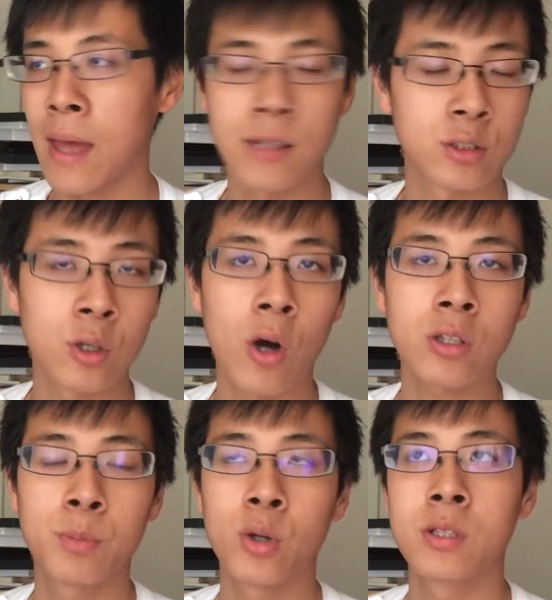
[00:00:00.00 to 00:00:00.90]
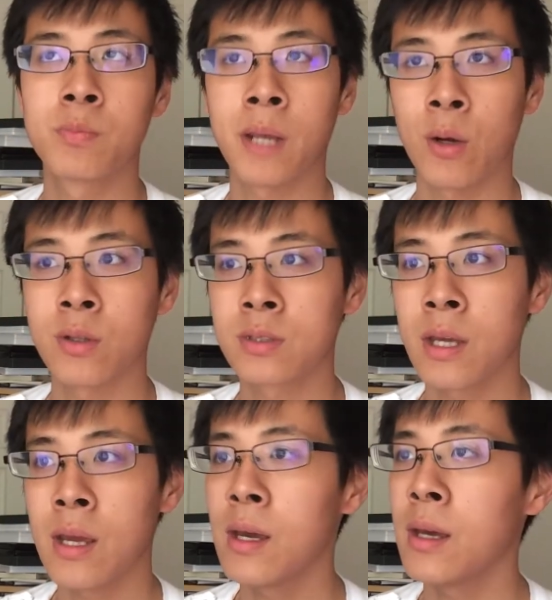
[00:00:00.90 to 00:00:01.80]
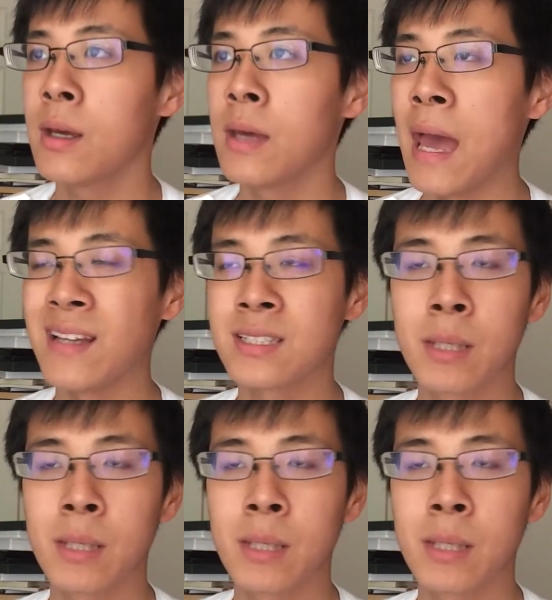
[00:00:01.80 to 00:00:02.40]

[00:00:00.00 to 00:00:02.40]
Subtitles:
has lost both his parents, has